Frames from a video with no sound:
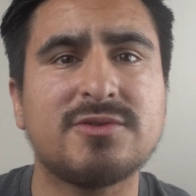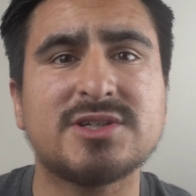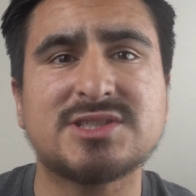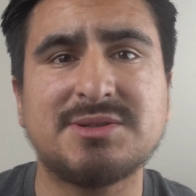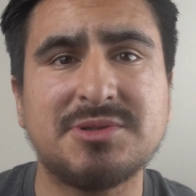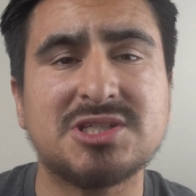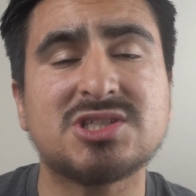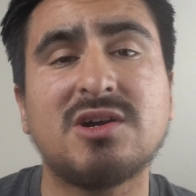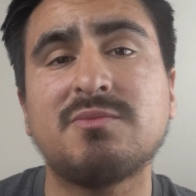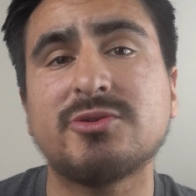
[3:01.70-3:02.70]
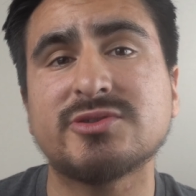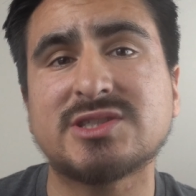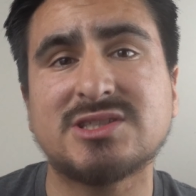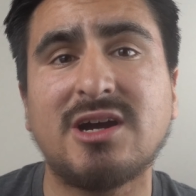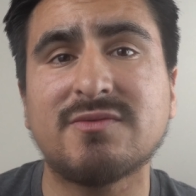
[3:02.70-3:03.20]
because some of the shelf pulled
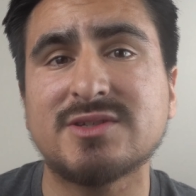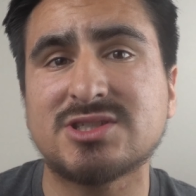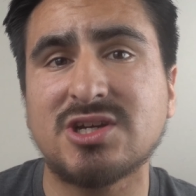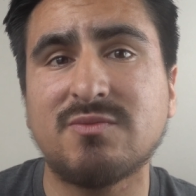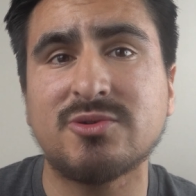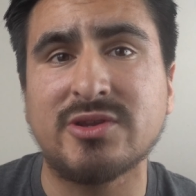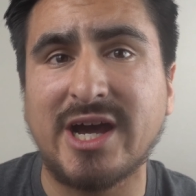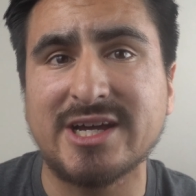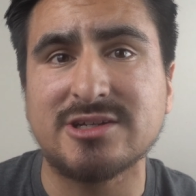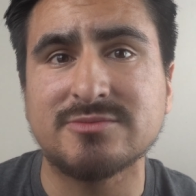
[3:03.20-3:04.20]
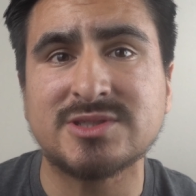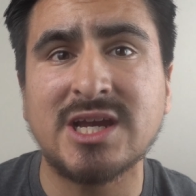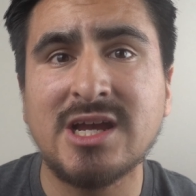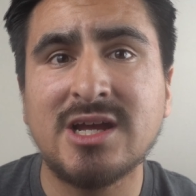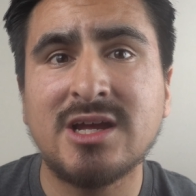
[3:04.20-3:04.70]
stuff and shelf pulled items
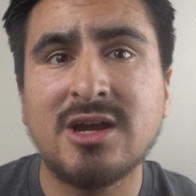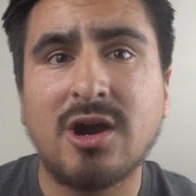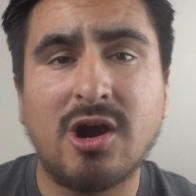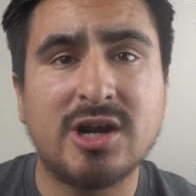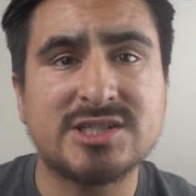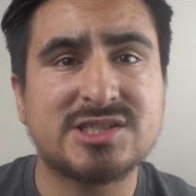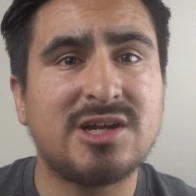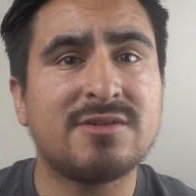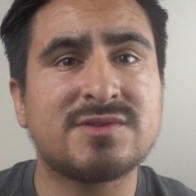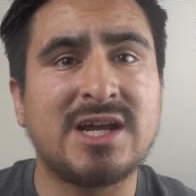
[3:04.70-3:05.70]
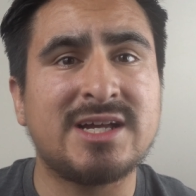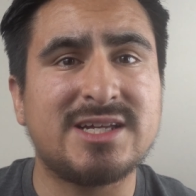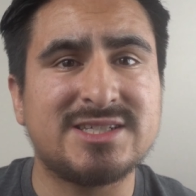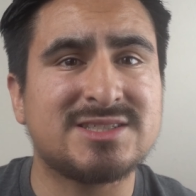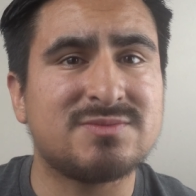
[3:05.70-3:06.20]
are stuff that
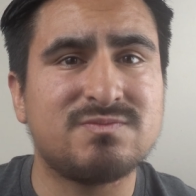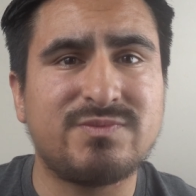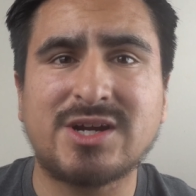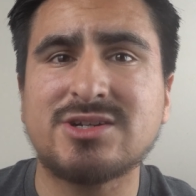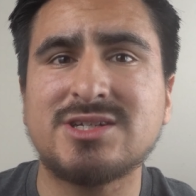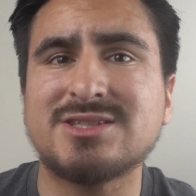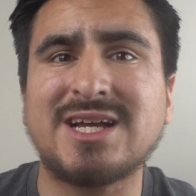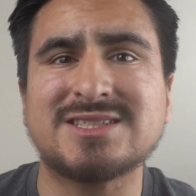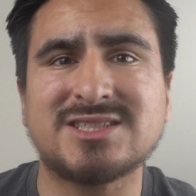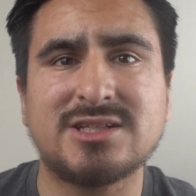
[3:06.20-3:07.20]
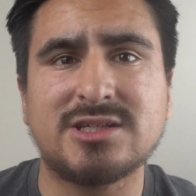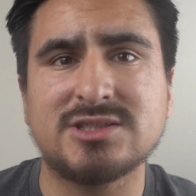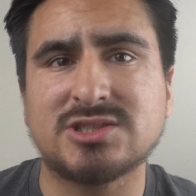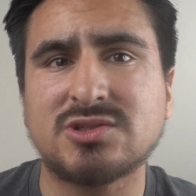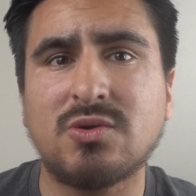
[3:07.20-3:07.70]
is regularly not selling in
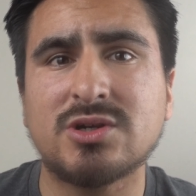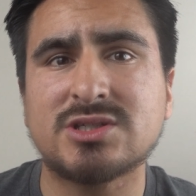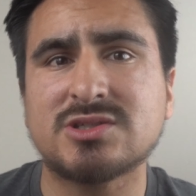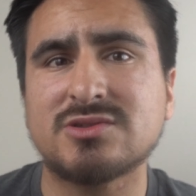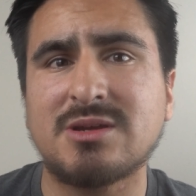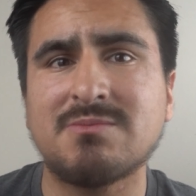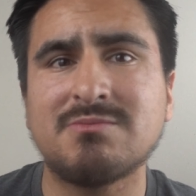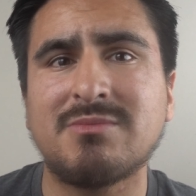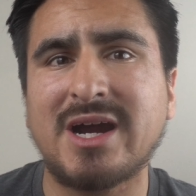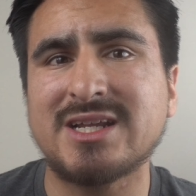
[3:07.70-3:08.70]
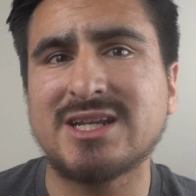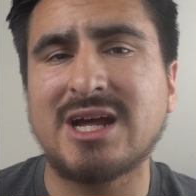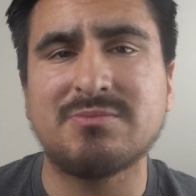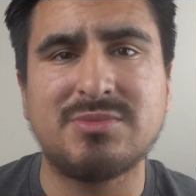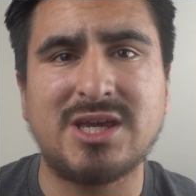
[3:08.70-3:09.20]
stores, so they might
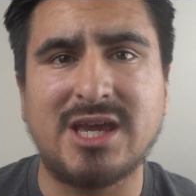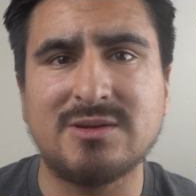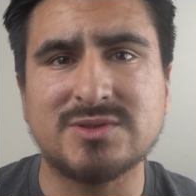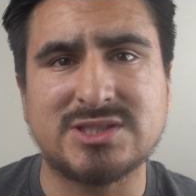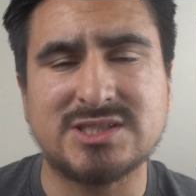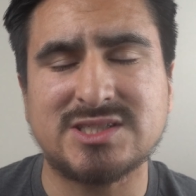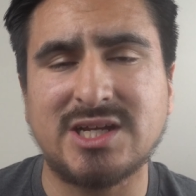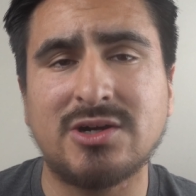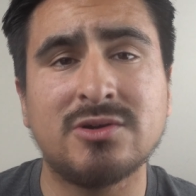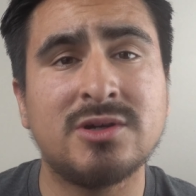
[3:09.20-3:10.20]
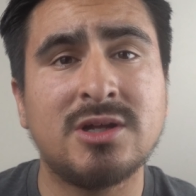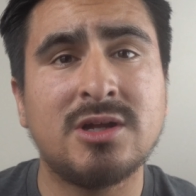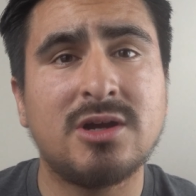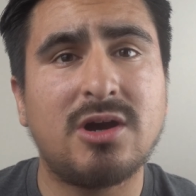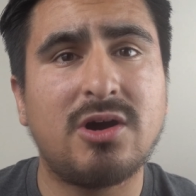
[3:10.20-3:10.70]
not be able to sell
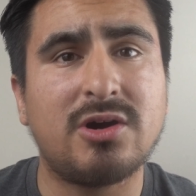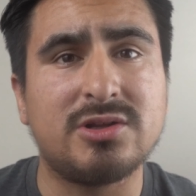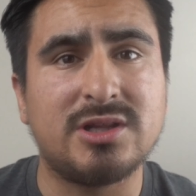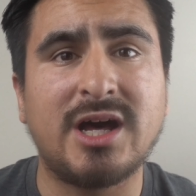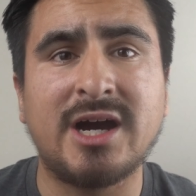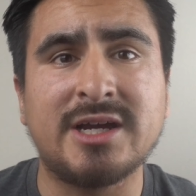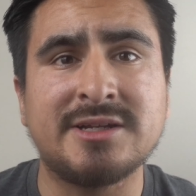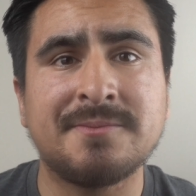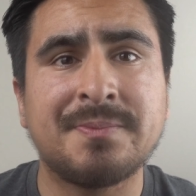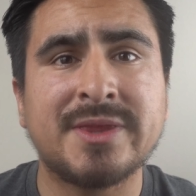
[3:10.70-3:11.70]
online.